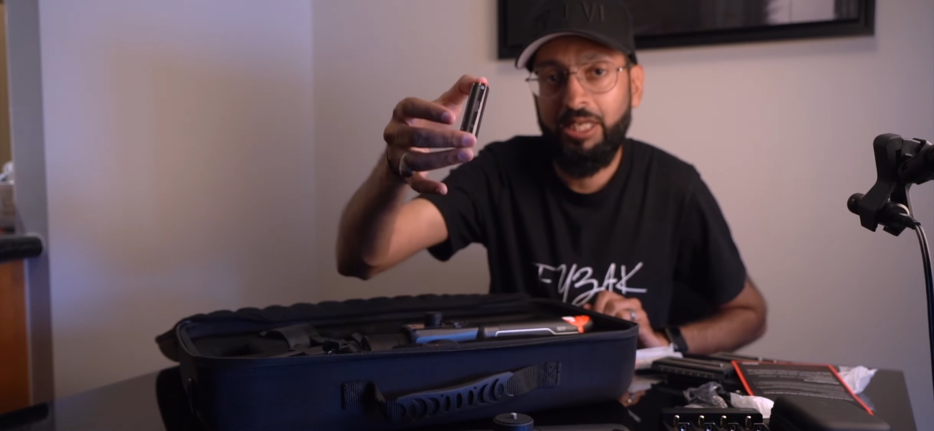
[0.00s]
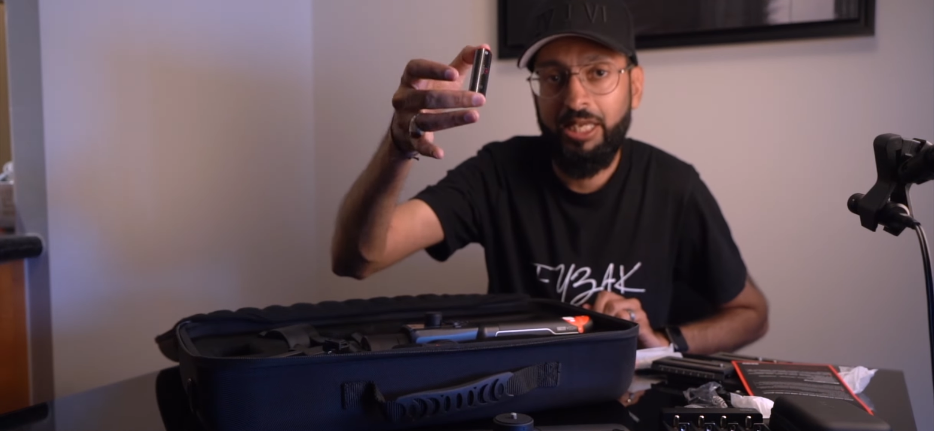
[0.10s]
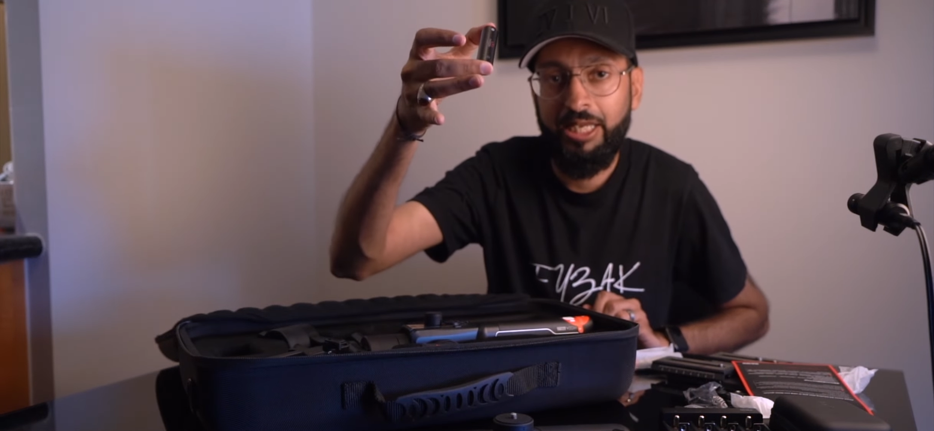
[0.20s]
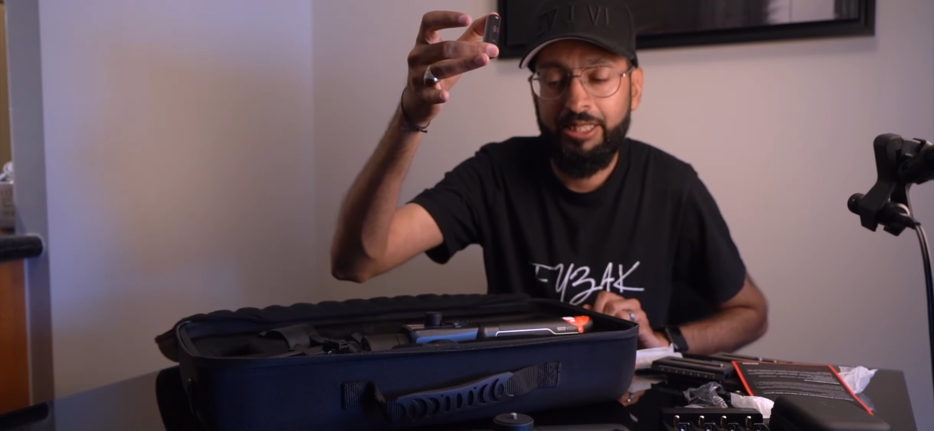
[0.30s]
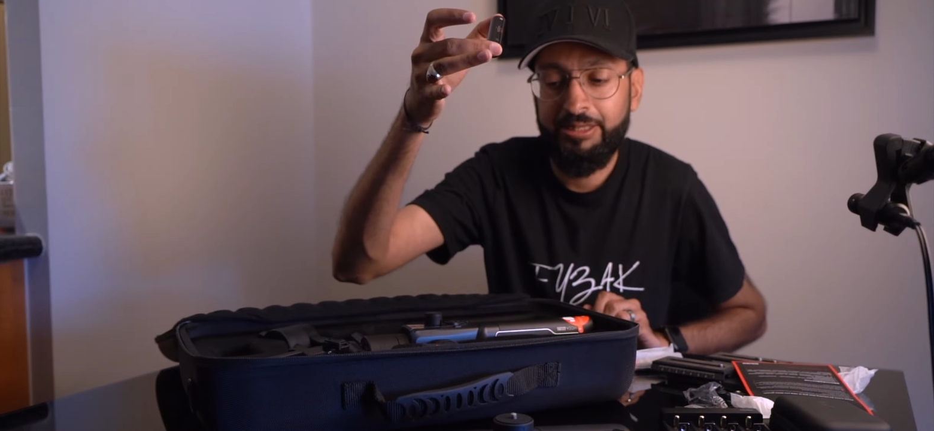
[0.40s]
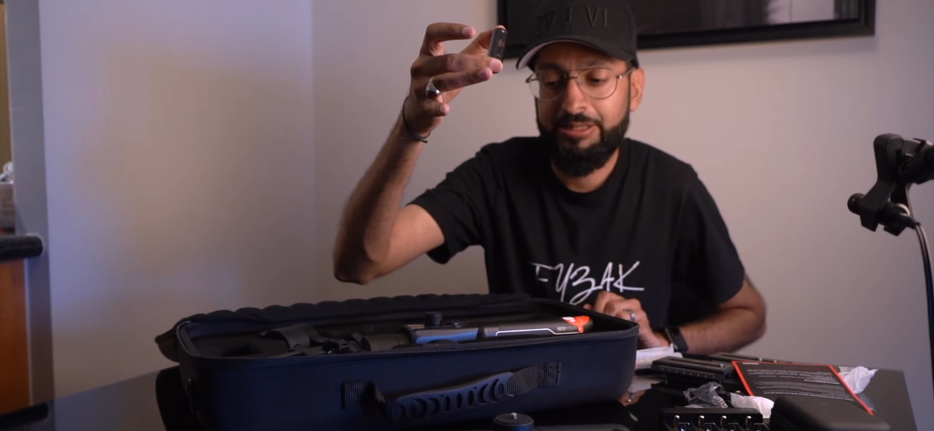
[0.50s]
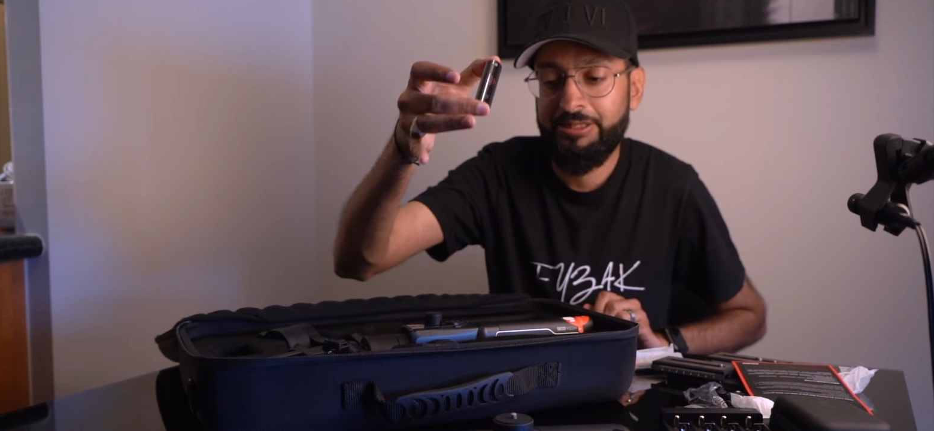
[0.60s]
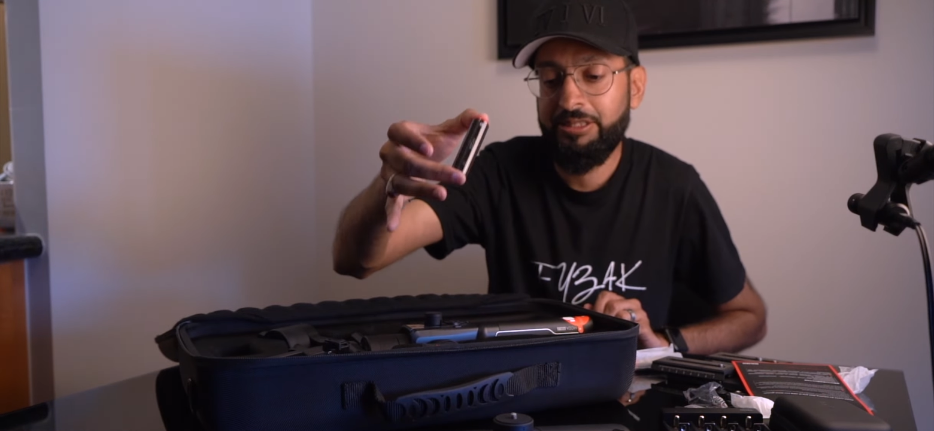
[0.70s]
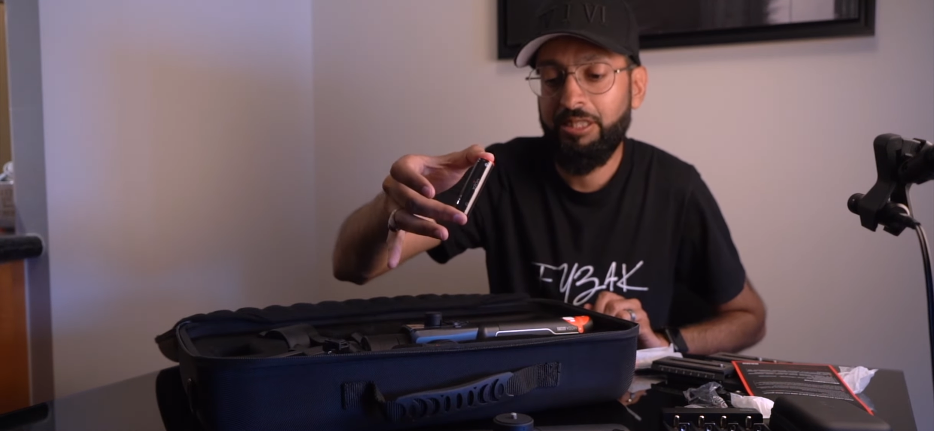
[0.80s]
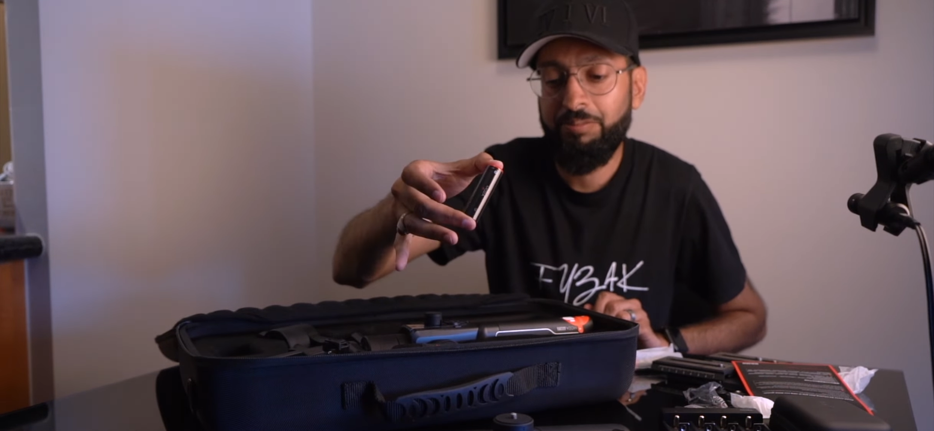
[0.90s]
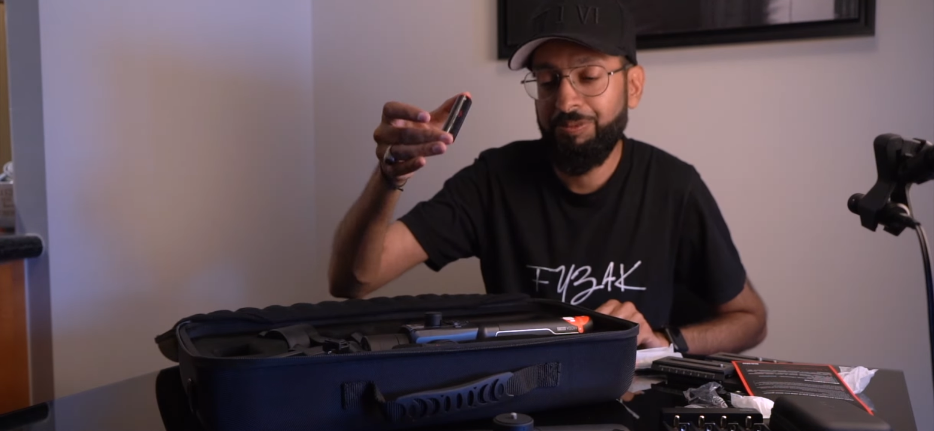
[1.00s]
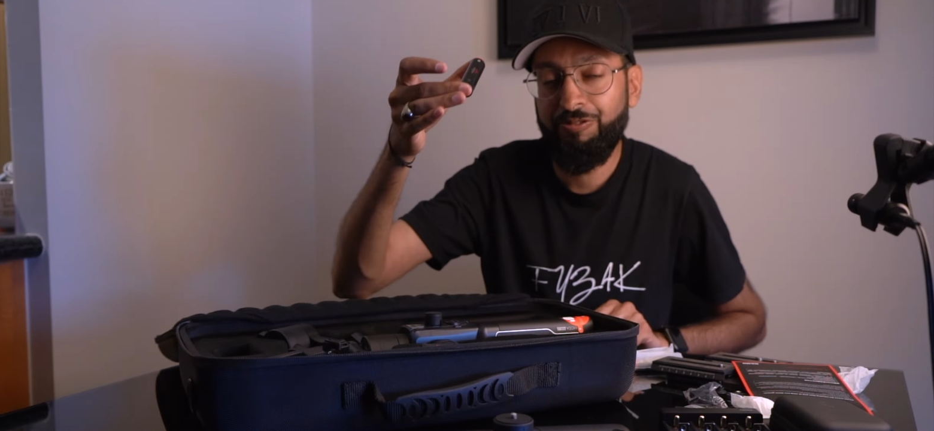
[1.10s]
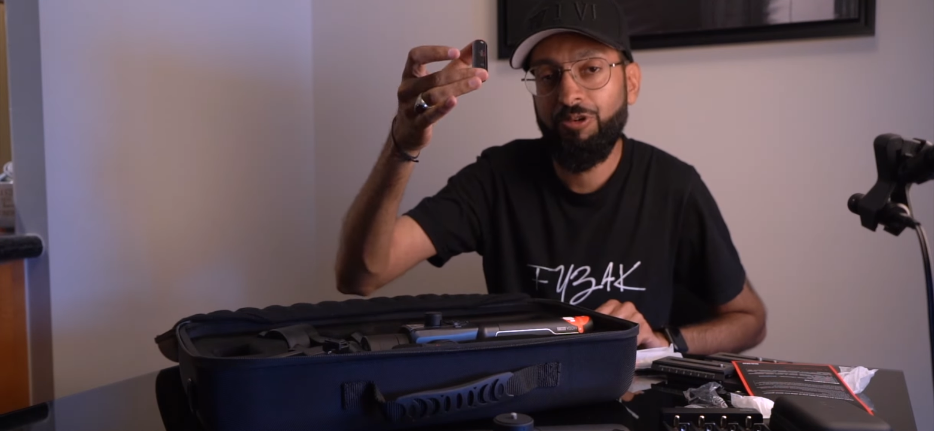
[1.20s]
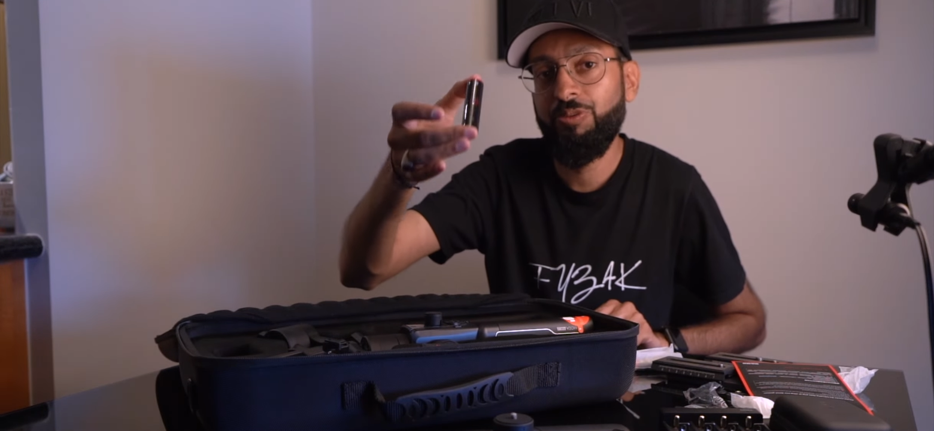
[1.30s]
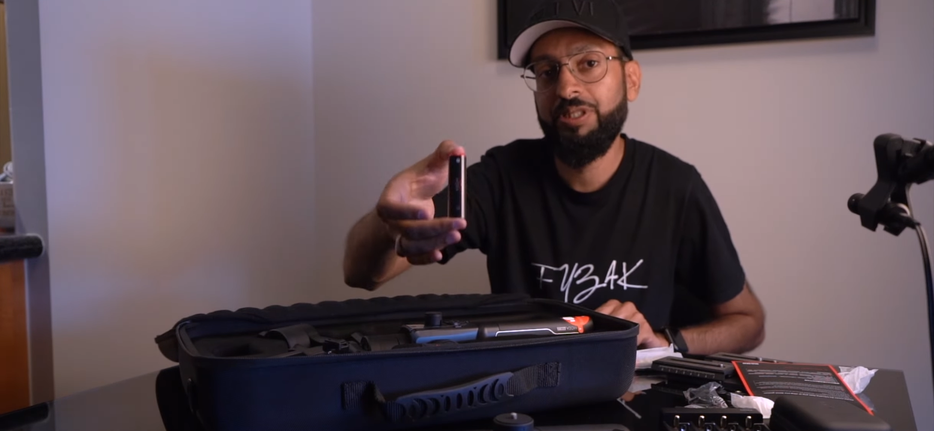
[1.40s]
and set
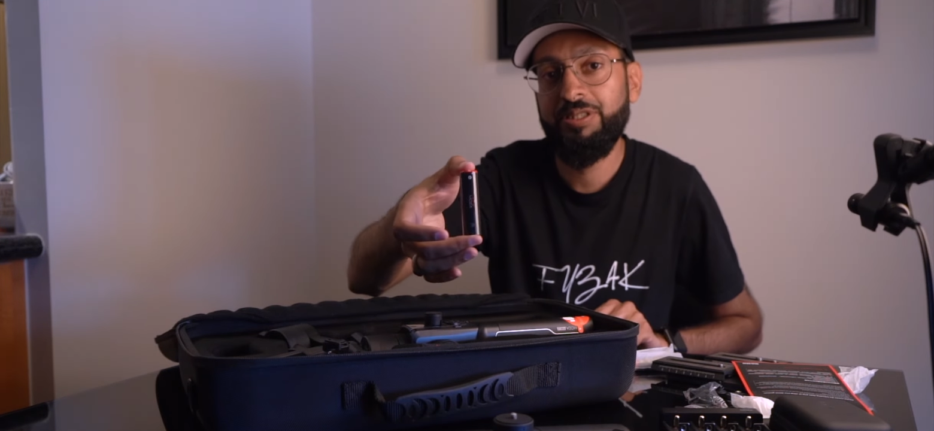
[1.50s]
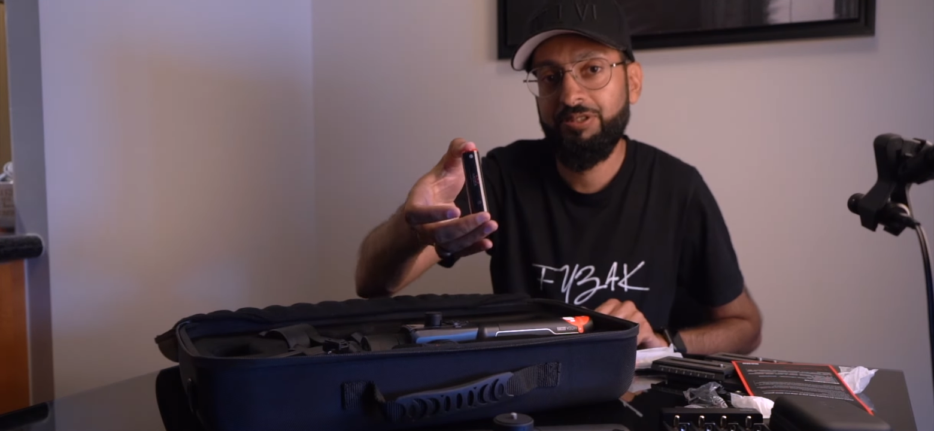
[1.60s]
before we